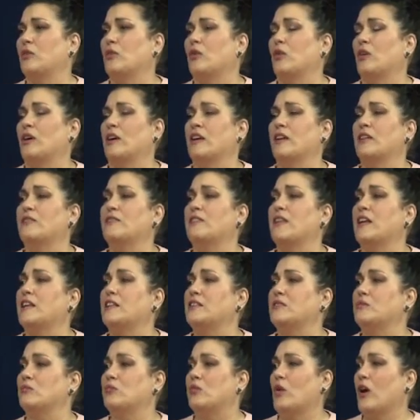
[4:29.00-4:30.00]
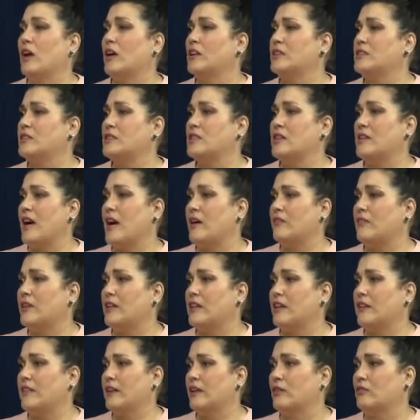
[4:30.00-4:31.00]
or if they want to have
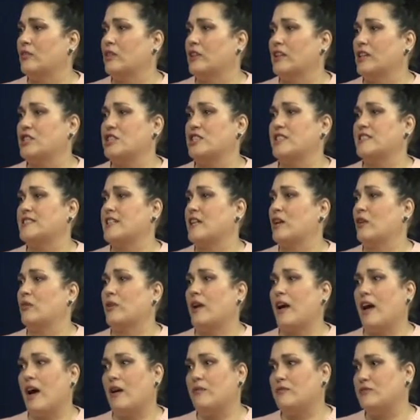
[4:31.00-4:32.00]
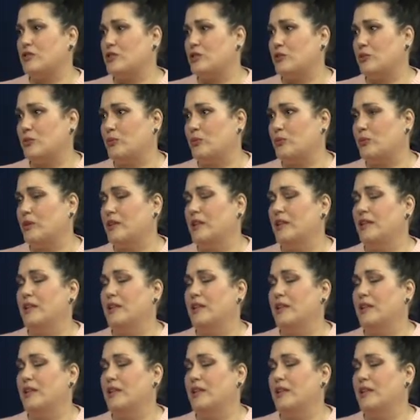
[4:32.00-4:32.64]
anything religious, they don't have to.